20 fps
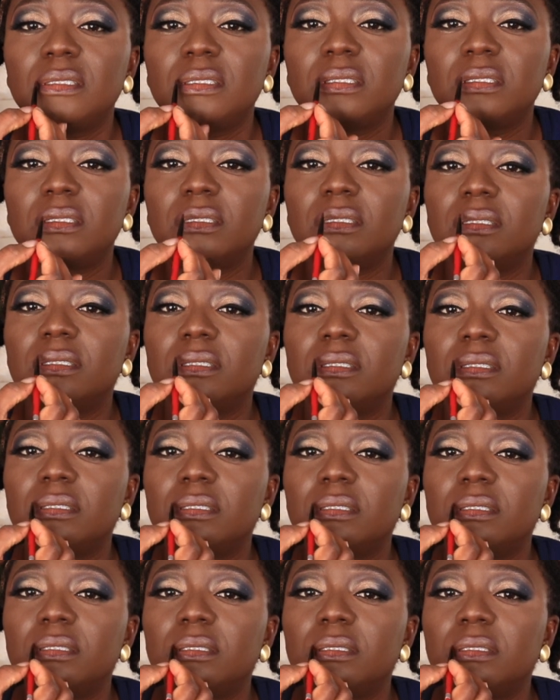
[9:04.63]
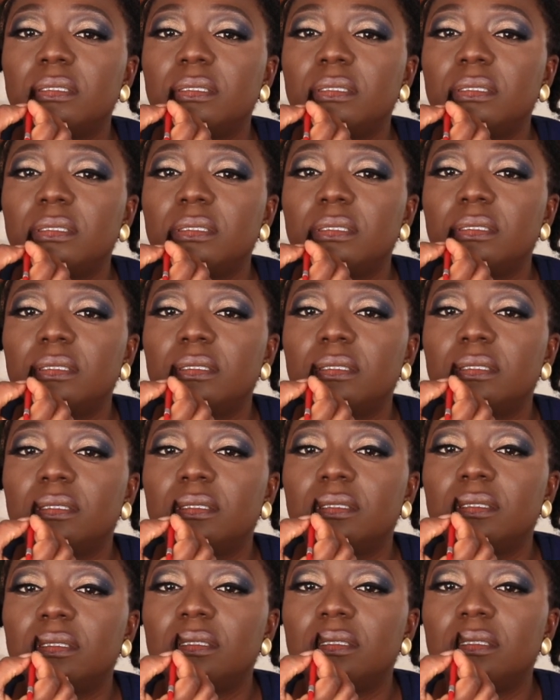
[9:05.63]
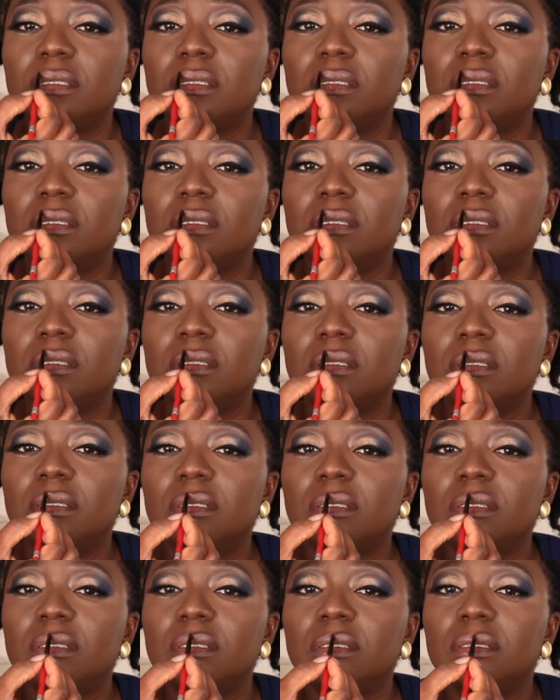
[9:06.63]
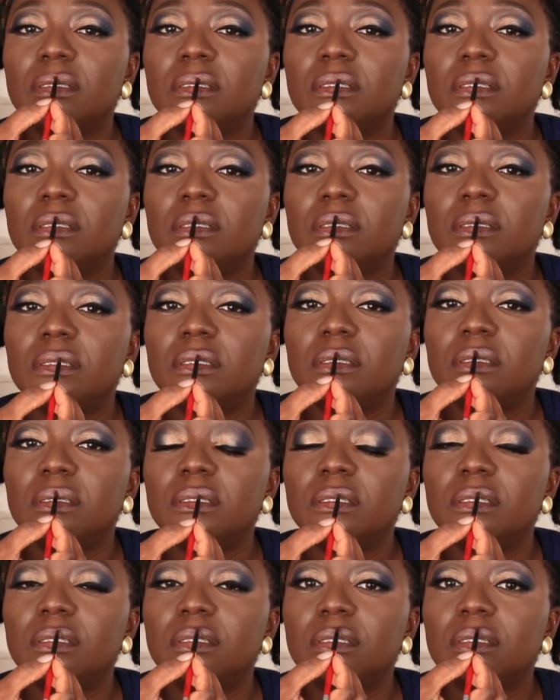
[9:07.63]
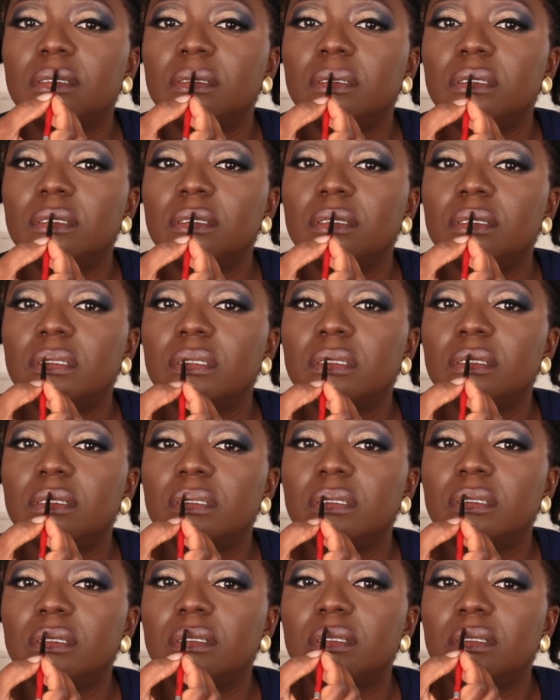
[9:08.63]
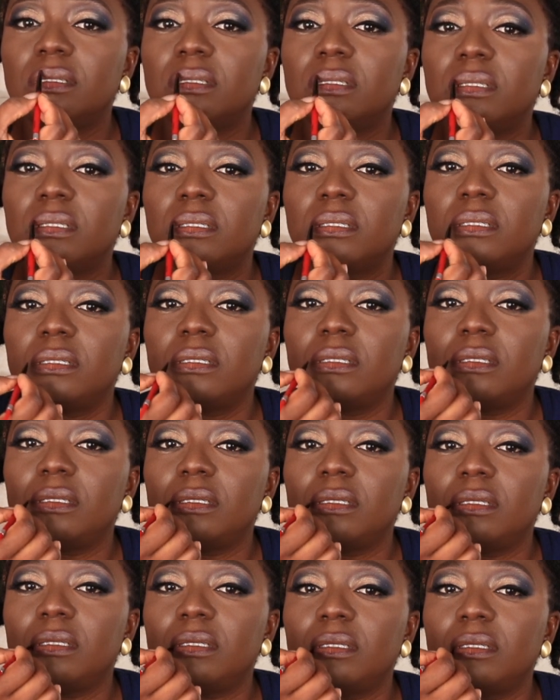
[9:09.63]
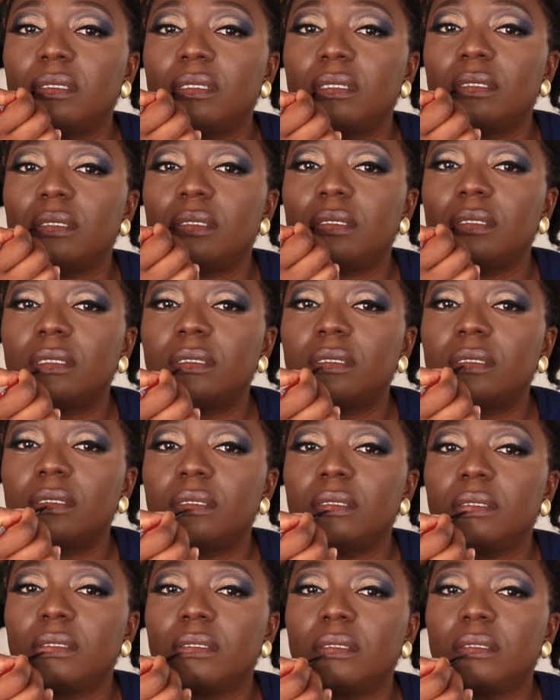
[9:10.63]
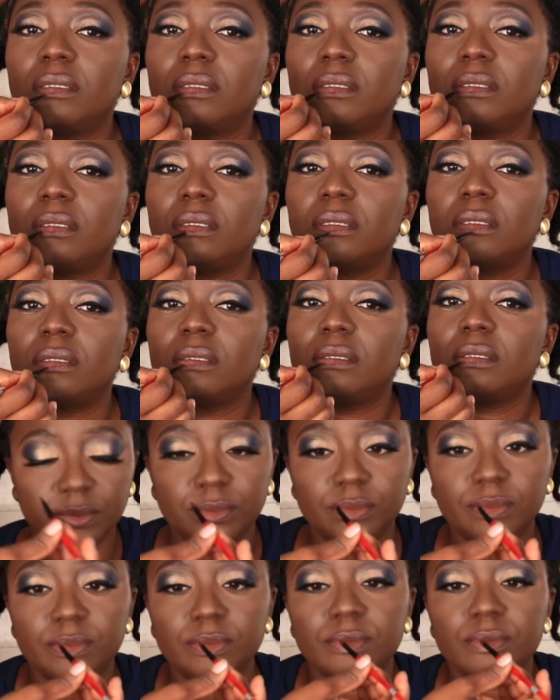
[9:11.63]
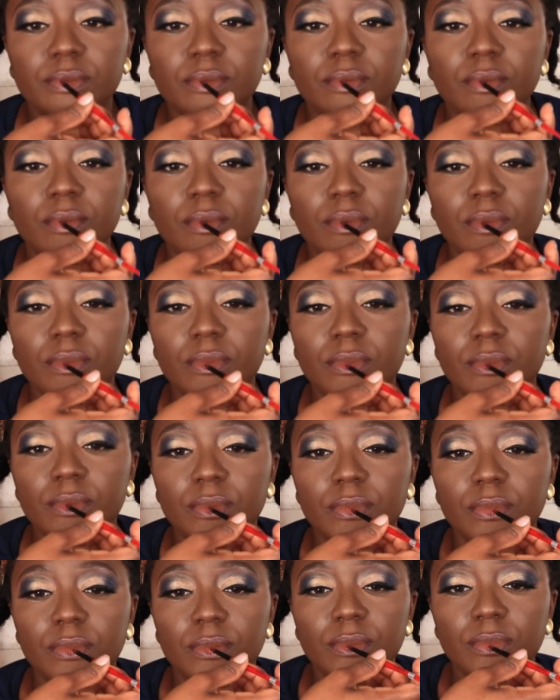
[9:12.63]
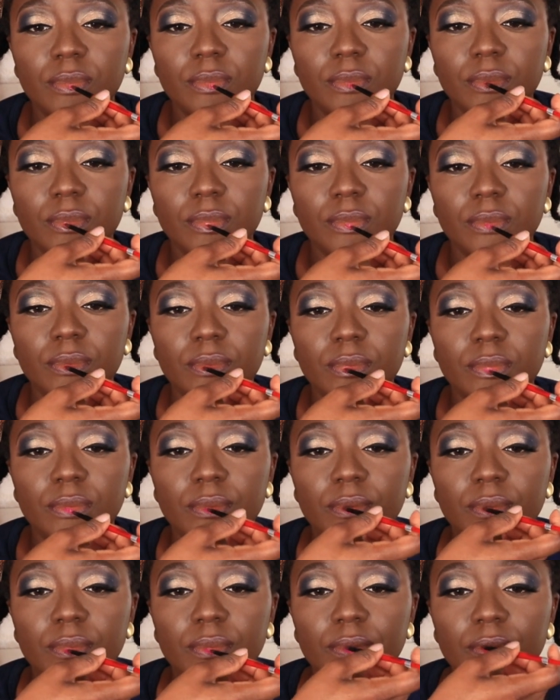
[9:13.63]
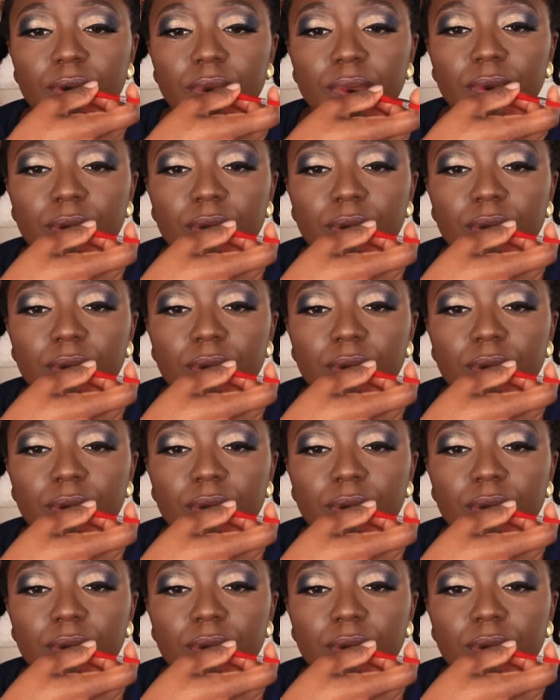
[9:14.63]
lipstick is also by MAC. I can't remember the name on top of my head, but I will leave all the information in the description, so make sure you check that out if you want to know all the product that I use.